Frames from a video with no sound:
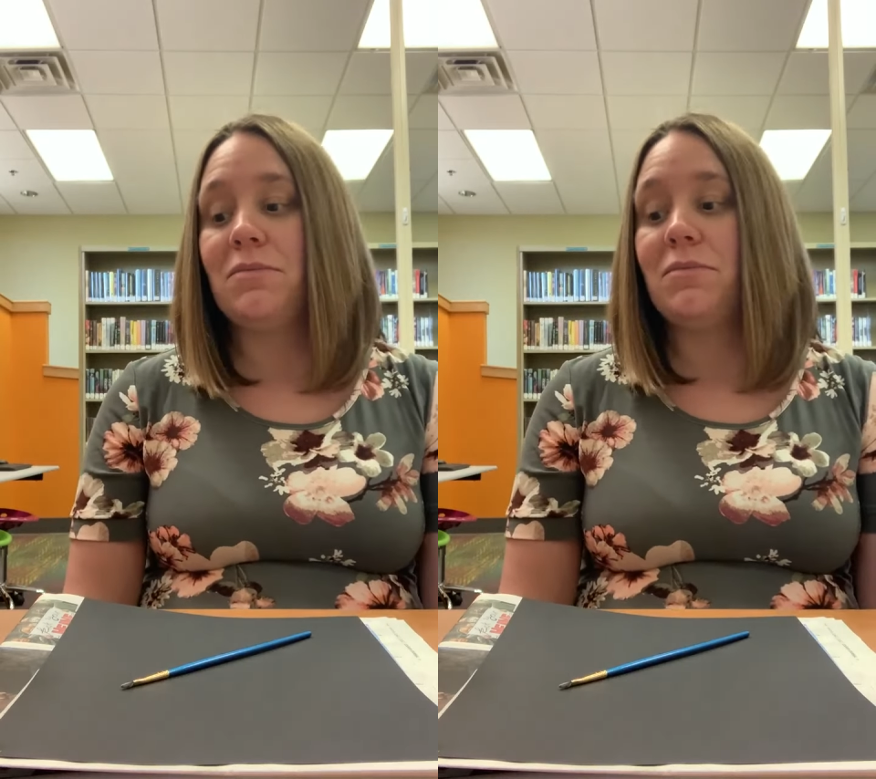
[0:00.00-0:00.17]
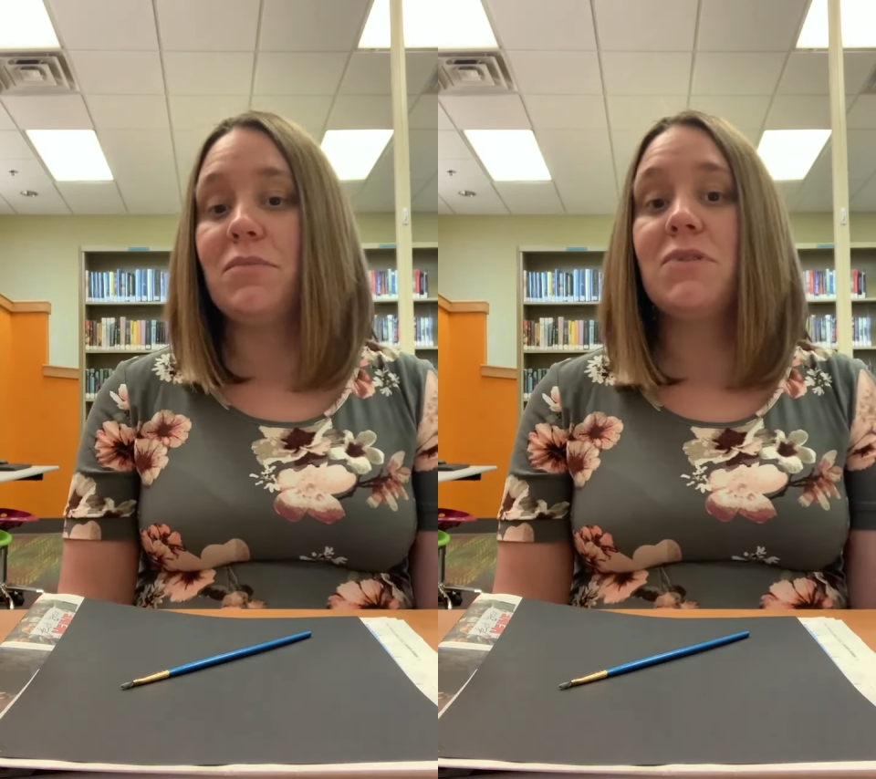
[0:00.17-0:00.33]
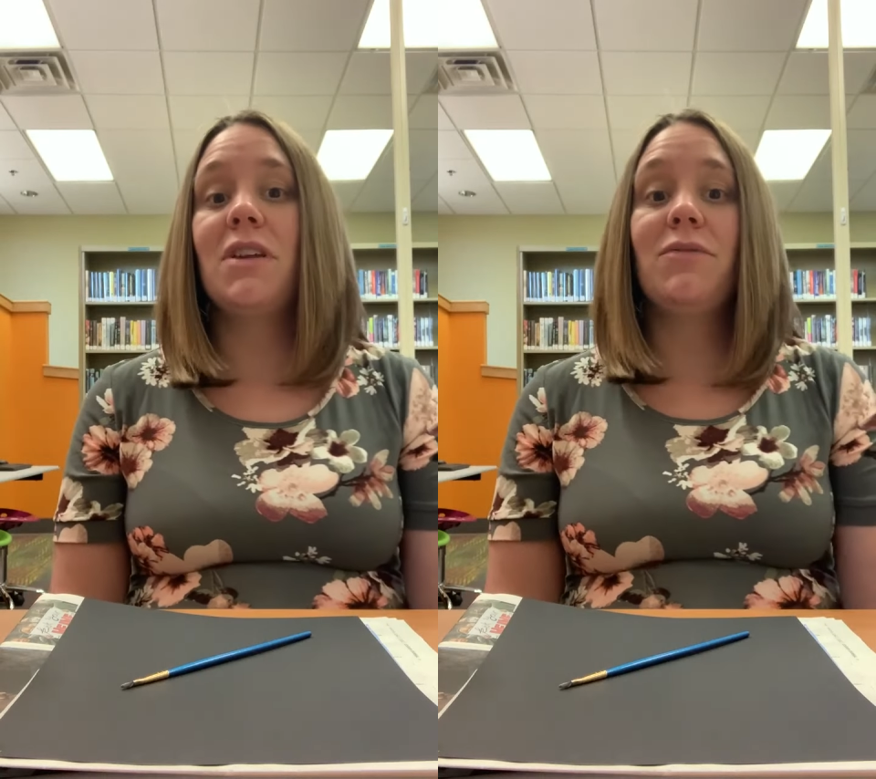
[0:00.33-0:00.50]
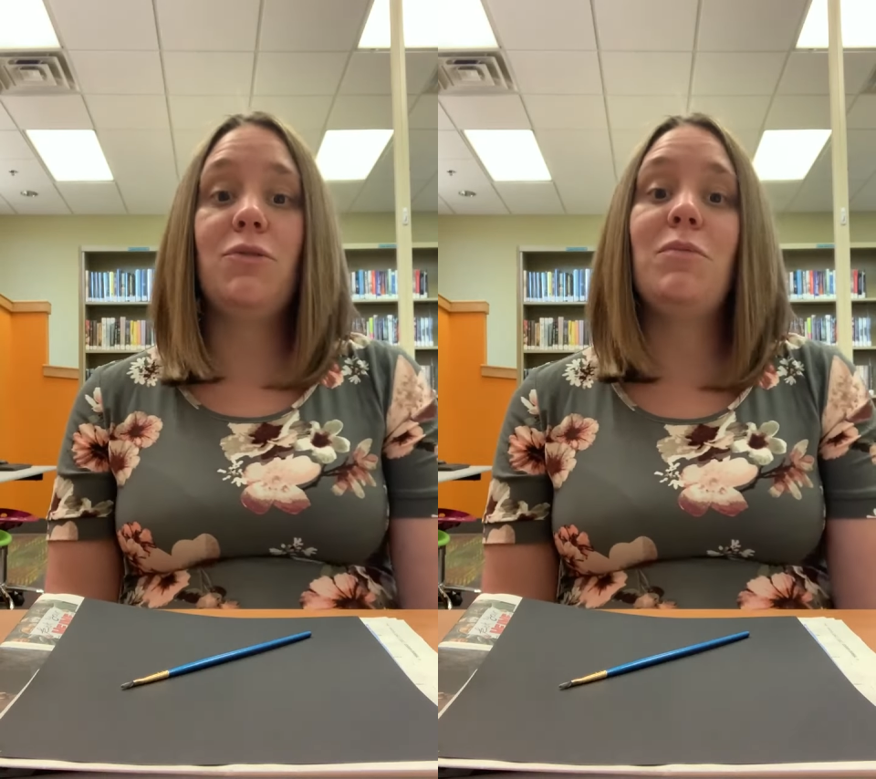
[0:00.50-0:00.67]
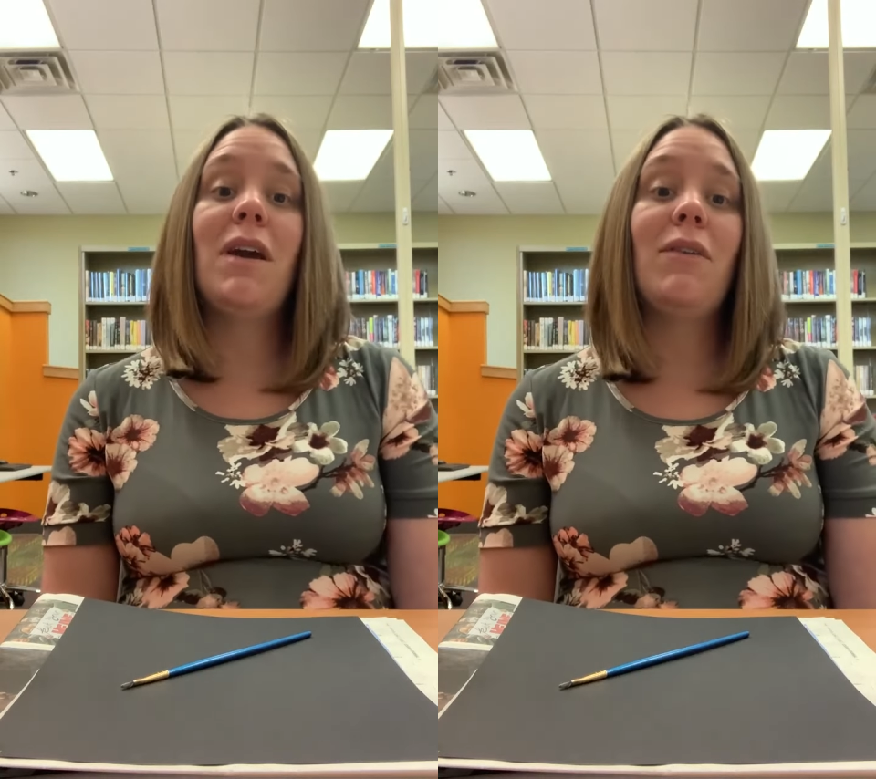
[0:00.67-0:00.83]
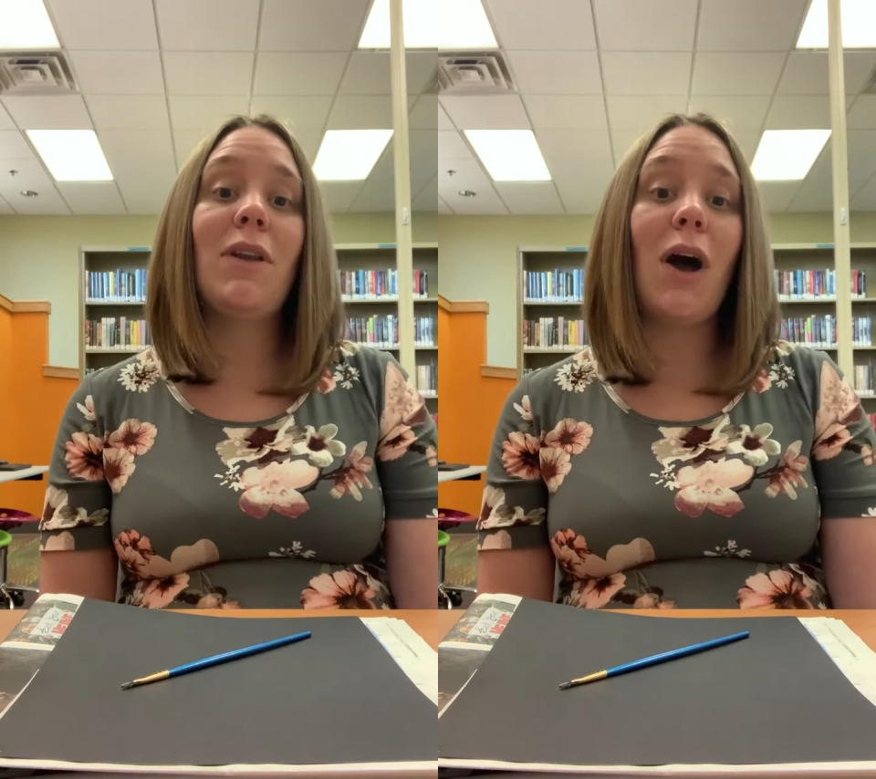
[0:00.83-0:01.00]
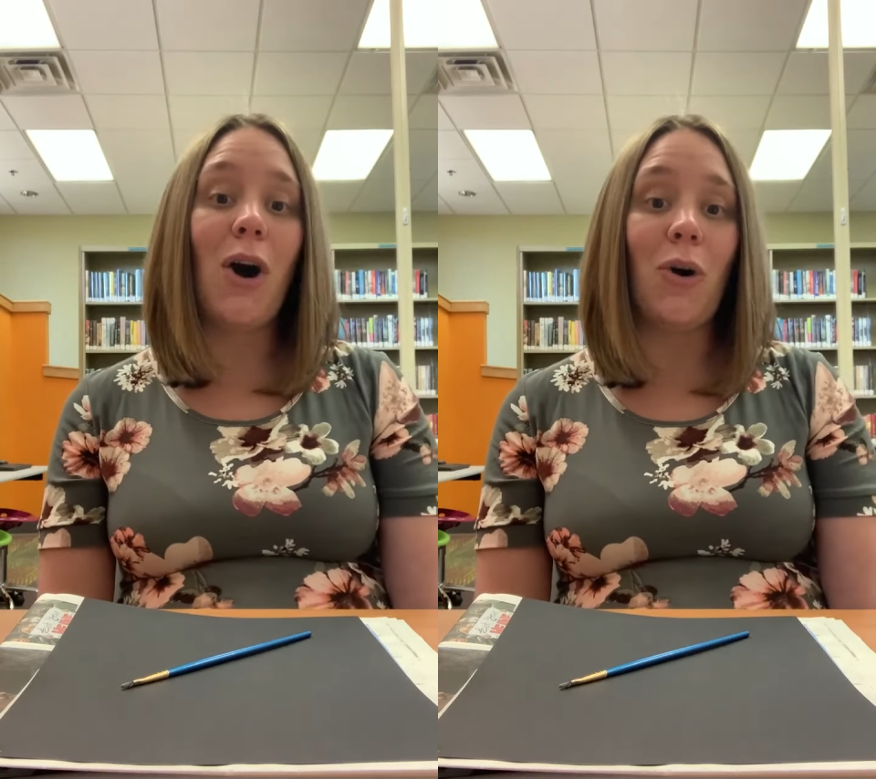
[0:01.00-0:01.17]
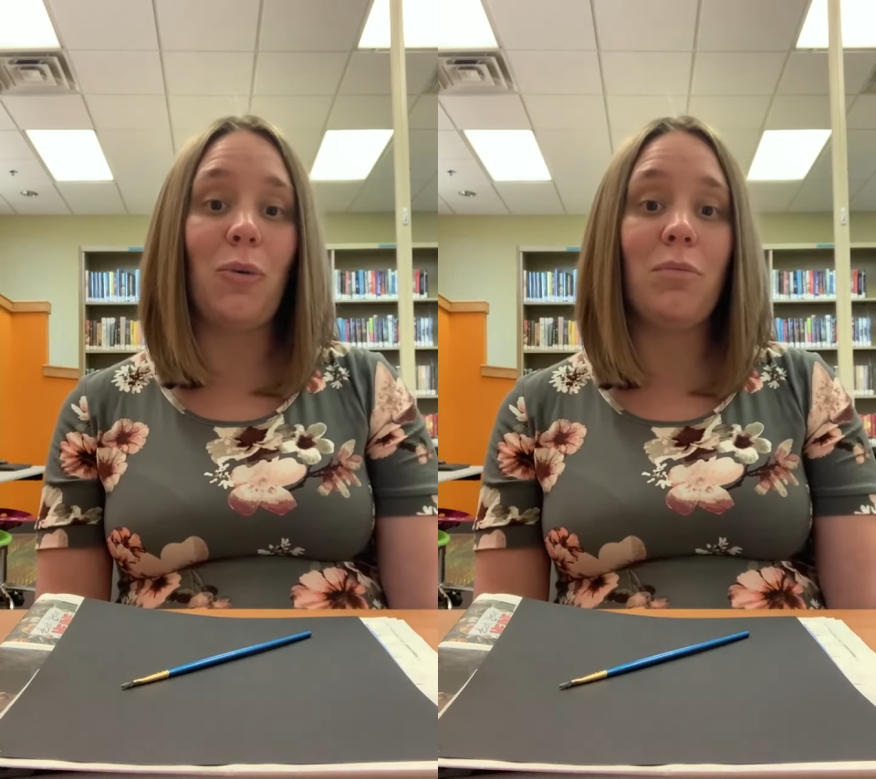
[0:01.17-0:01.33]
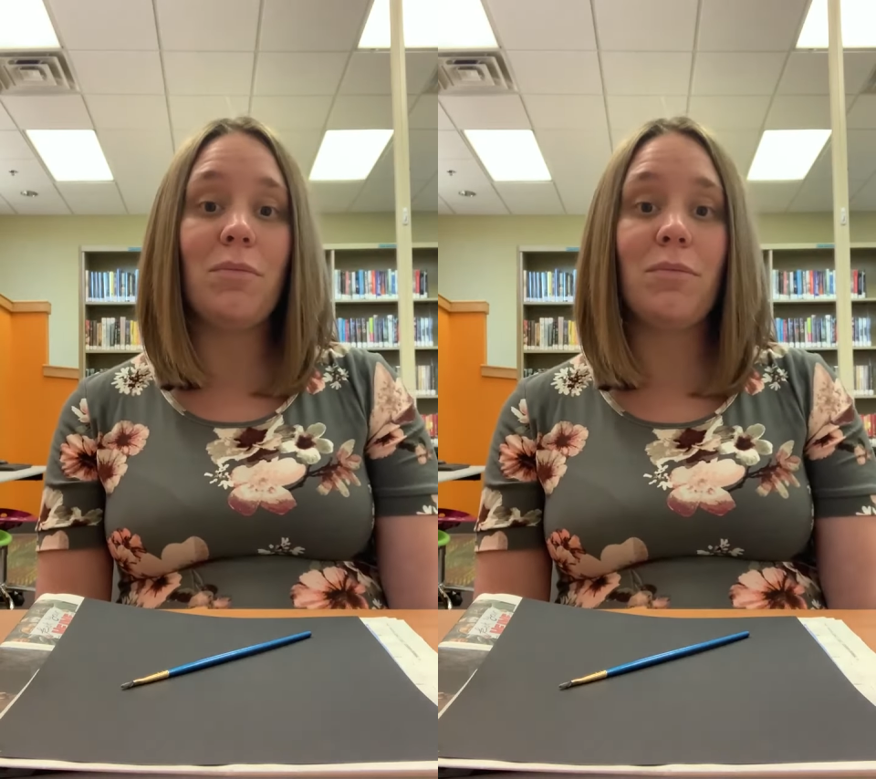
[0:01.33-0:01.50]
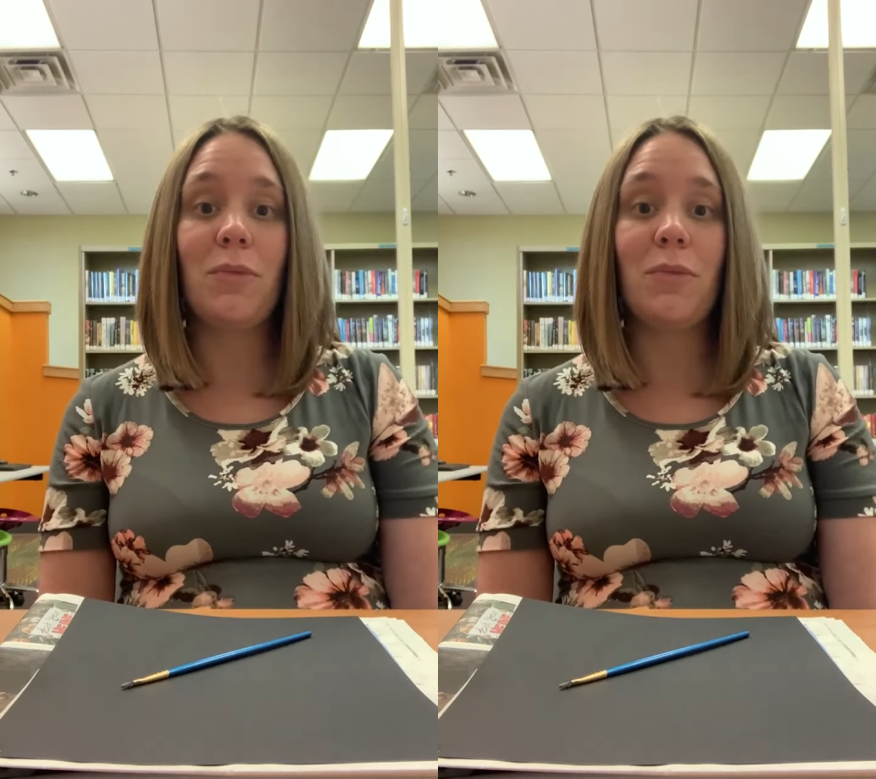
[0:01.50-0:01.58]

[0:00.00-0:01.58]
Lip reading: stuff you may have at home